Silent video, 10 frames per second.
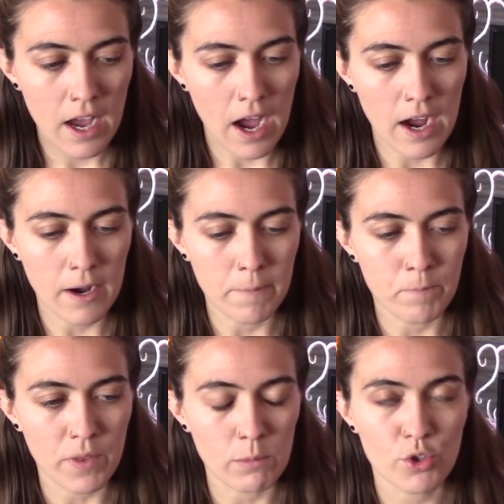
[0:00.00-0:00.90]

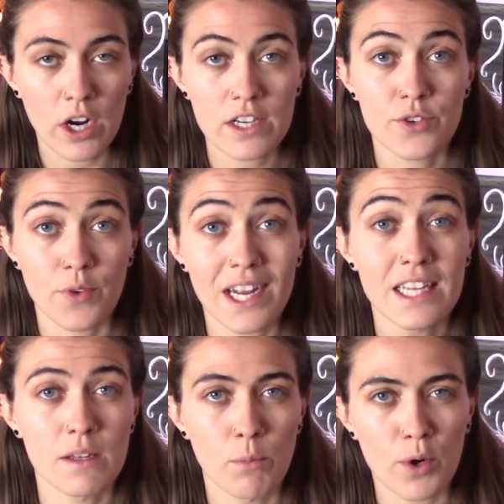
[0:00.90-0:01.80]
I'm trying to write
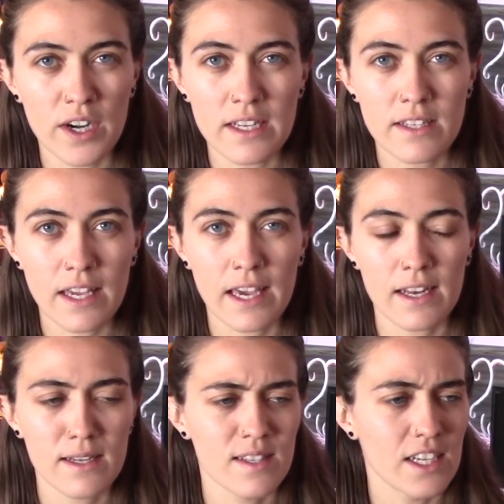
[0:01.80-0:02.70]
in the mornings again
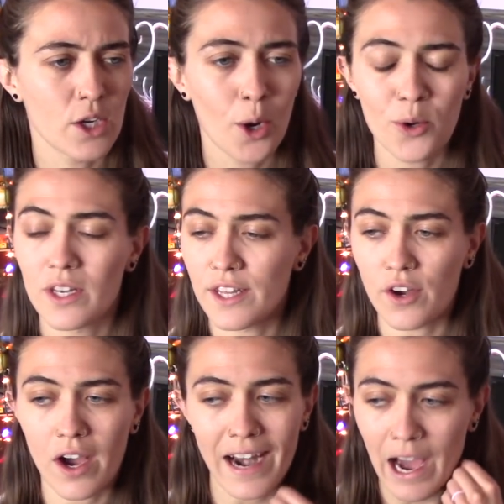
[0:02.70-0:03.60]
because I totally
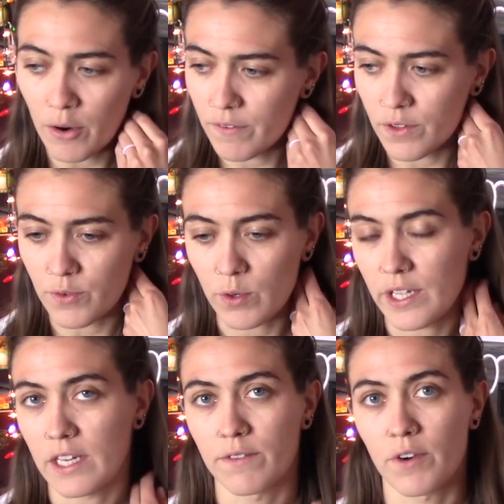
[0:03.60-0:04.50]
got out of the
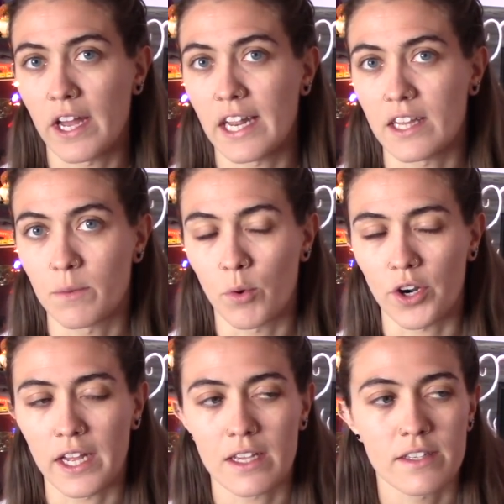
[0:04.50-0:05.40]
routine of writing in the
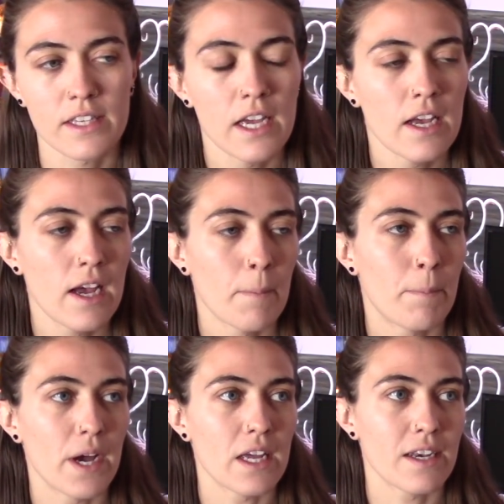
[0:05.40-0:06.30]
mornings.
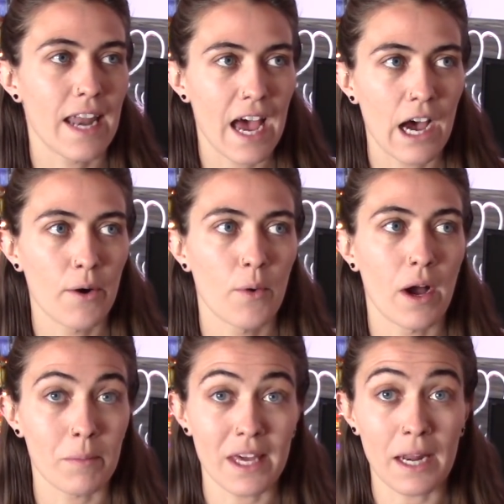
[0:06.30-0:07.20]
But now
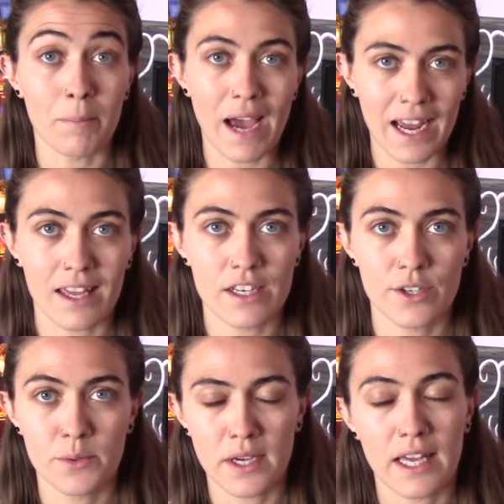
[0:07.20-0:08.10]
I'm getting back
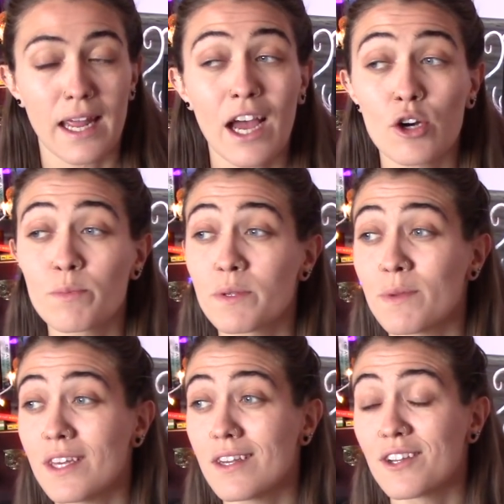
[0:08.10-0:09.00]
into it and it helps
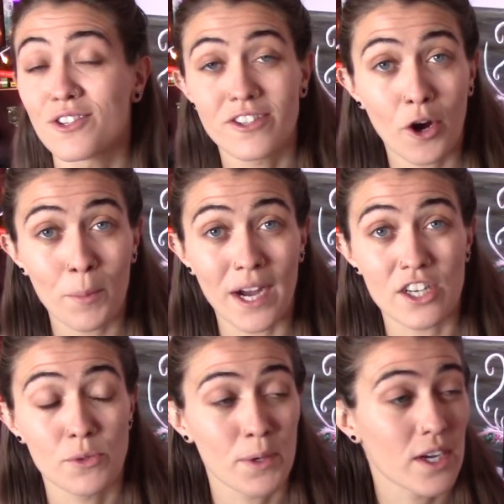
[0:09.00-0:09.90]
me so
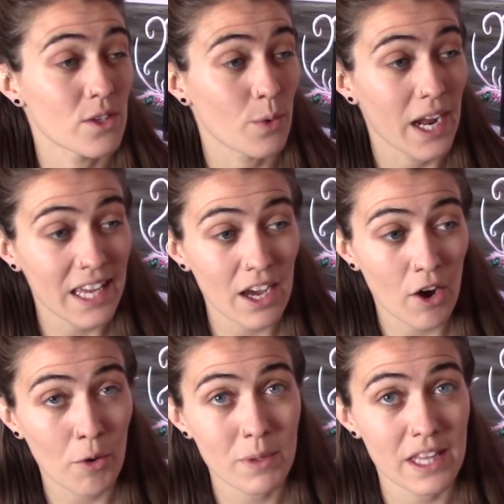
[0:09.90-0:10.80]
much because when I get
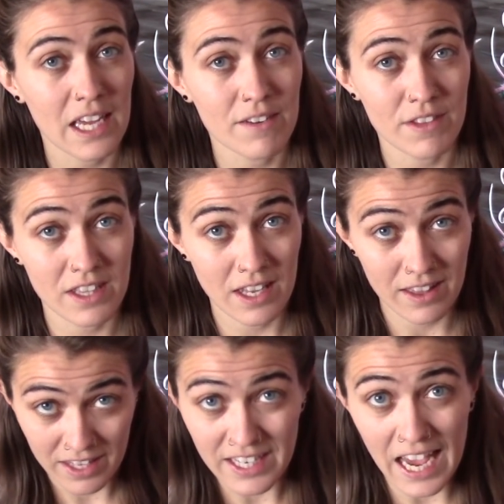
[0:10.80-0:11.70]
home at the end of
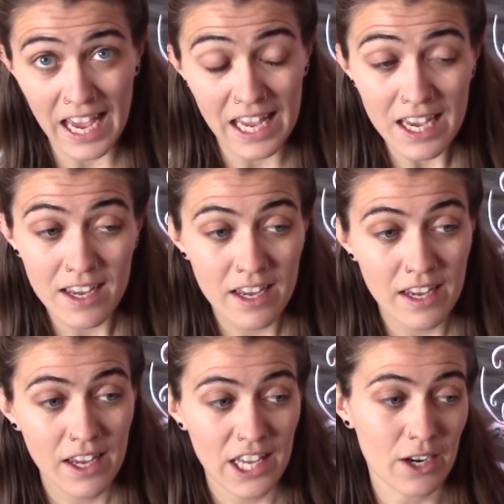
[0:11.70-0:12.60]
the day,
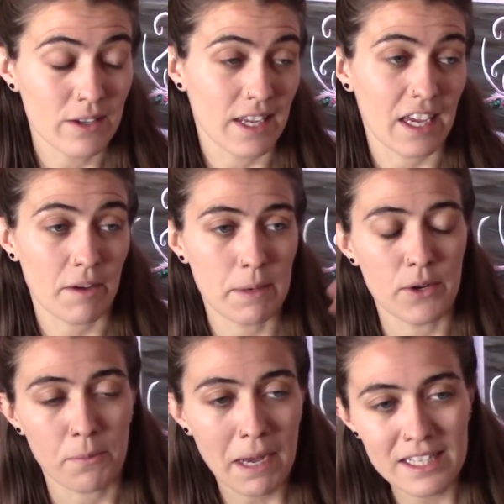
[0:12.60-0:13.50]
you know, it's like I've been
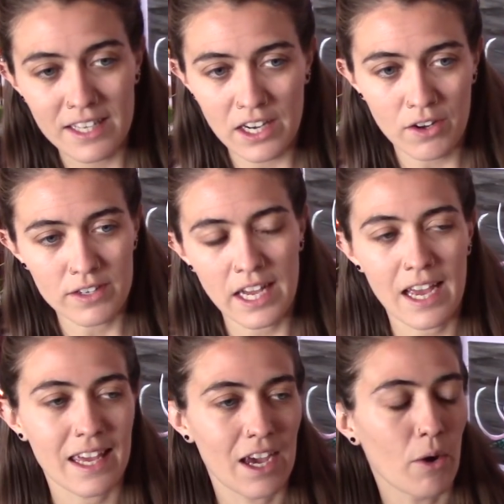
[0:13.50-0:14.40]
doing pet sitting all day.
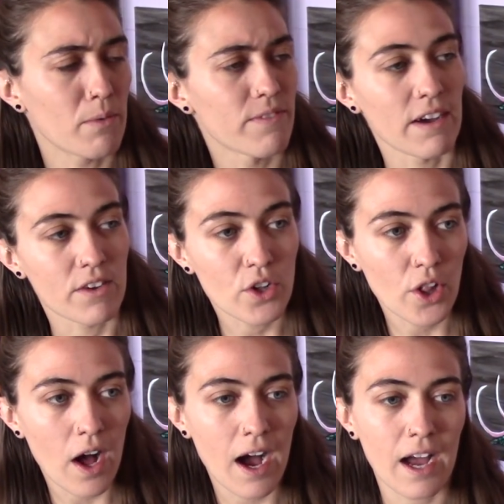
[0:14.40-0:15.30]
I get home at 5
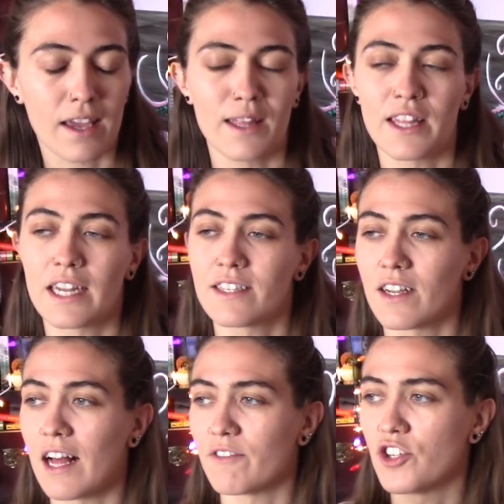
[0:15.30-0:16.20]
o'clock and then I
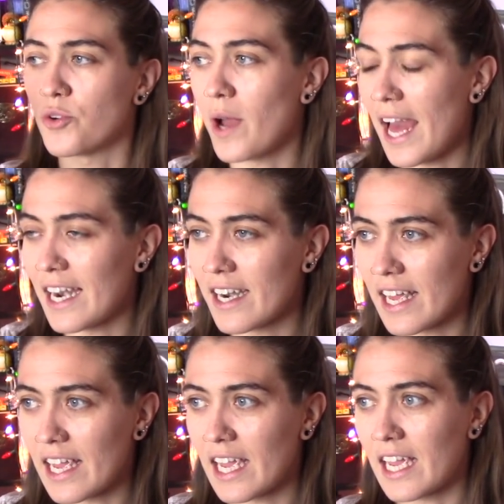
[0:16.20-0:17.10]
still have to do
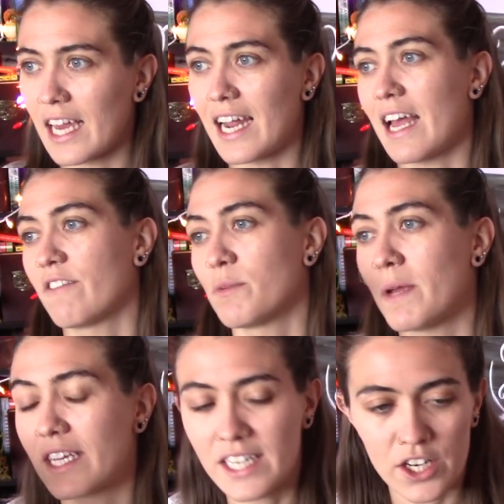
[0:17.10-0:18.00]
editing and I have to
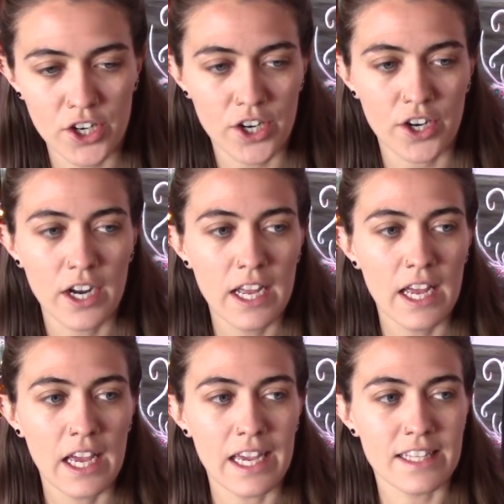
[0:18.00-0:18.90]
make dinner.
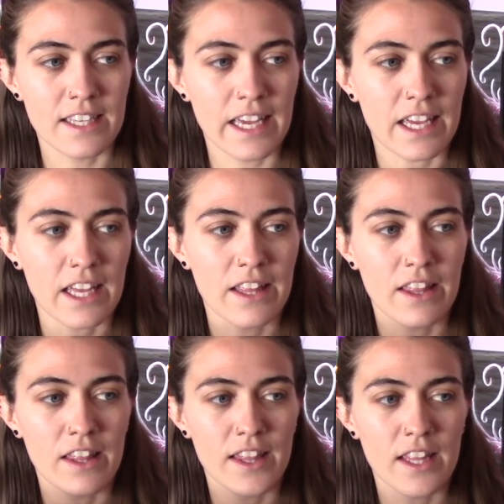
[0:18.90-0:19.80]
It's like,
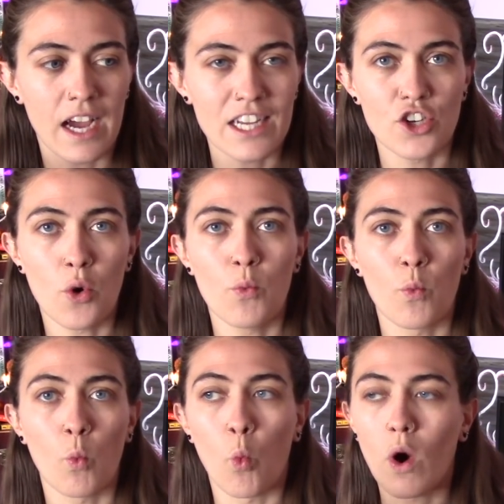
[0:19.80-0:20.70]
I
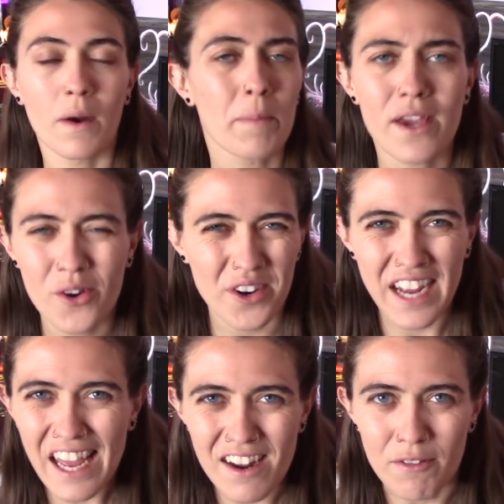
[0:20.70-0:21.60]
don't want to be
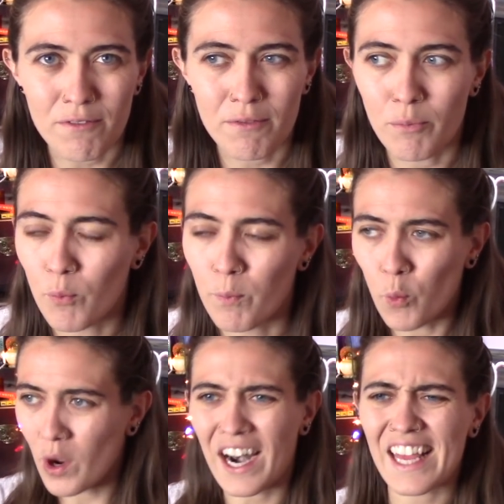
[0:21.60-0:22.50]
creative
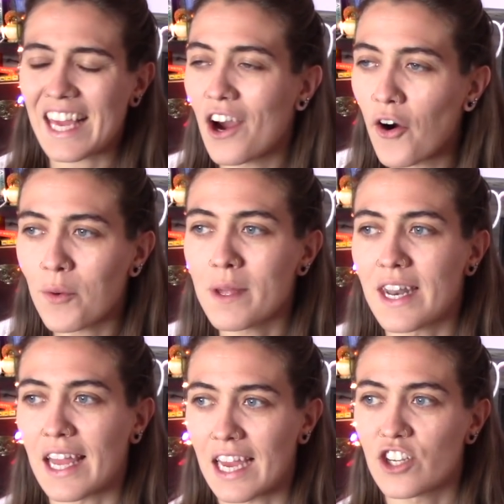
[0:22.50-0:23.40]
when I get home at
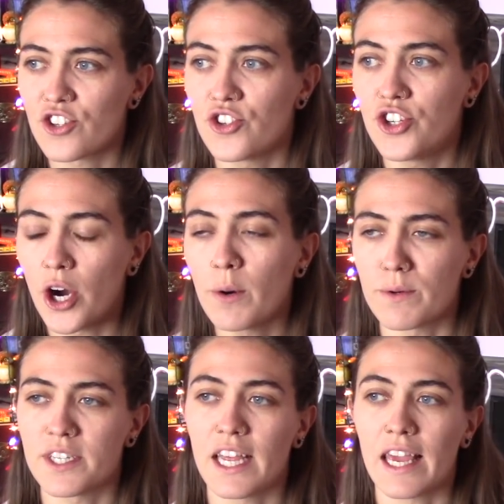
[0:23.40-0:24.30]
night. I just don't.